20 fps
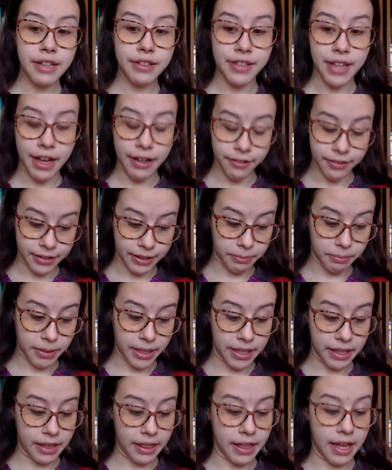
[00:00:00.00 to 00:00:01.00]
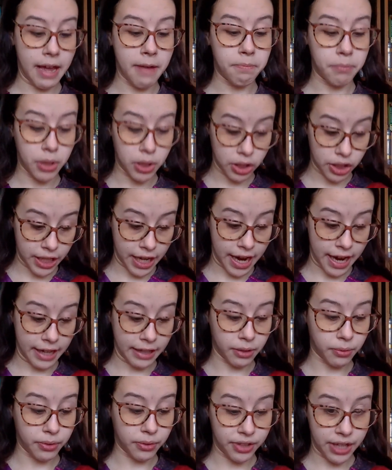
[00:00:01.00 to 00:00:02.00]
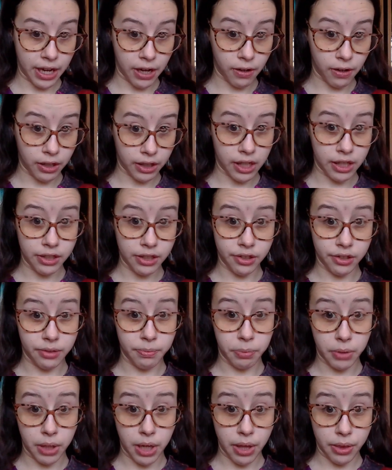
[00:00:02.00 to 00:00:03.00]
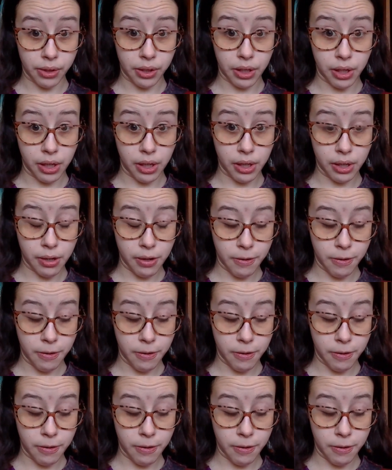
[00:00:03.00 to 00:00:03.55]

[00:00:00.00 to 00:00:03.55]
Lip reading: telling me that Murtagh was Aragon's brother.